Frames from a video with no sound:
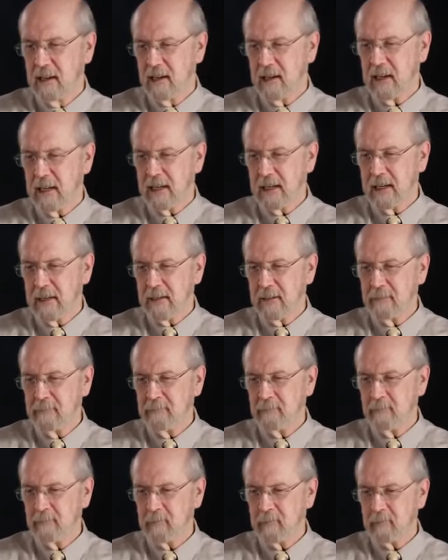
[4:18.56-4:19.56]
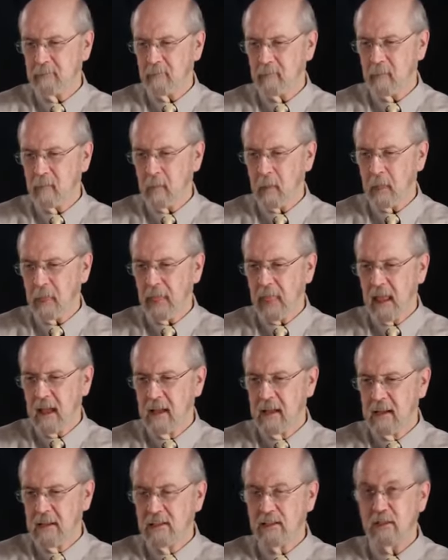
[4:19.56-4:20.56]

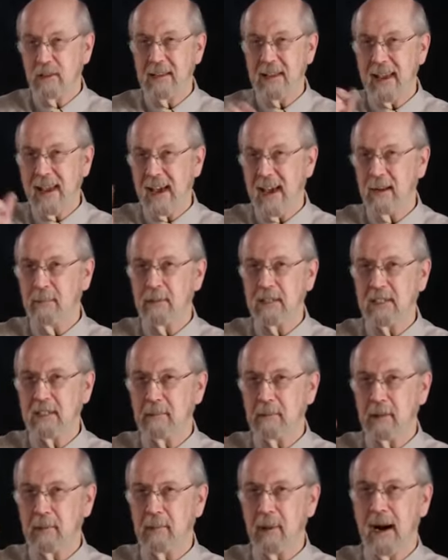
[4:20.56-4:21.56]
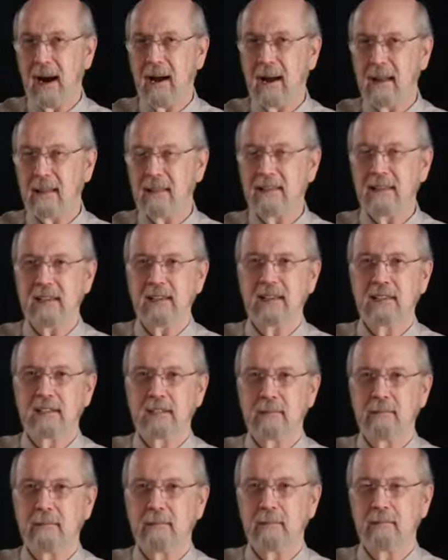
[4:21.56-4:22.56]
So the animism, the
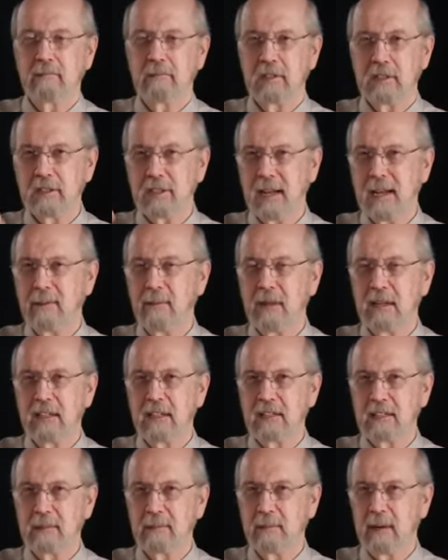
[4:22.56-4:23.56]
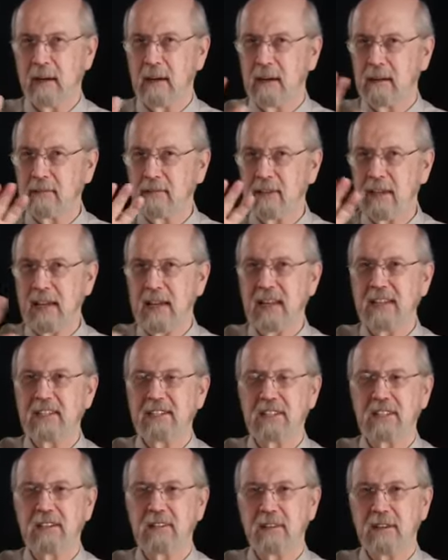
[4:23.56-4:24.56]
polytheism, the shamanism of the
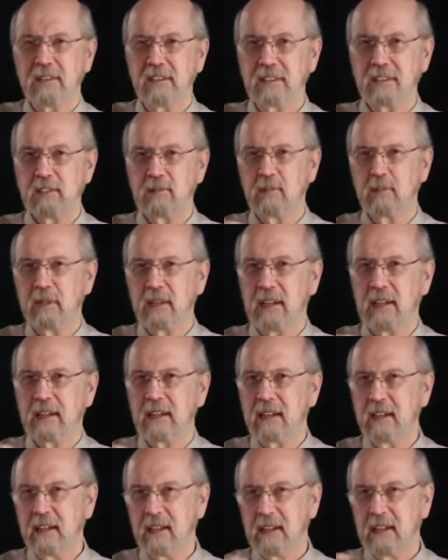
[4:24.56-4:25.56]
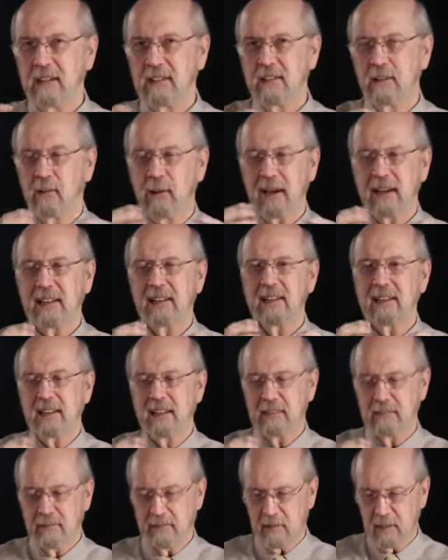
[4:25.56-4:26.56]
ancient Near East is being directly
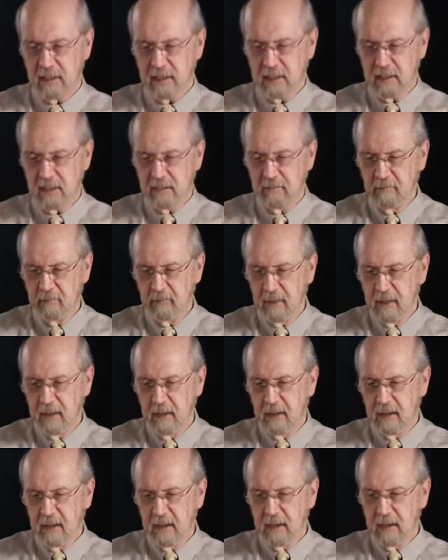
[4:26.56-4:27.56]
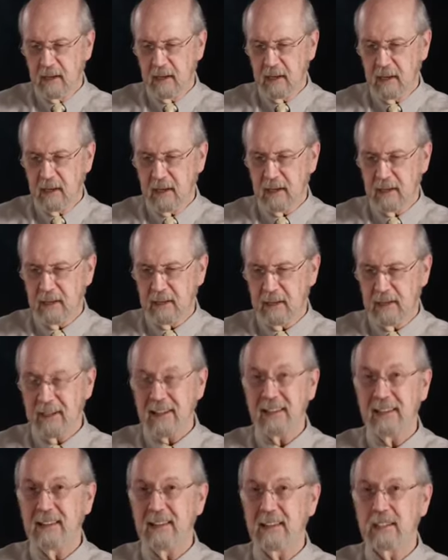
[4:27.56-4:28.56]
confronted
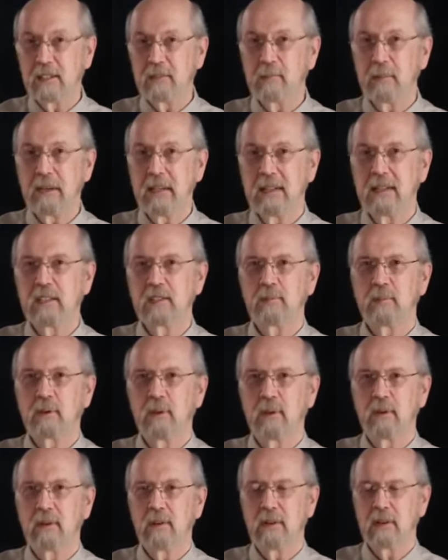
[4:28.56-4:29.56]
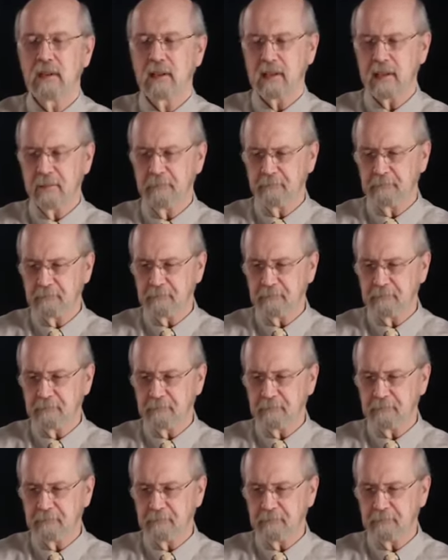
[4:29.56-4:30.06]
in this prologue.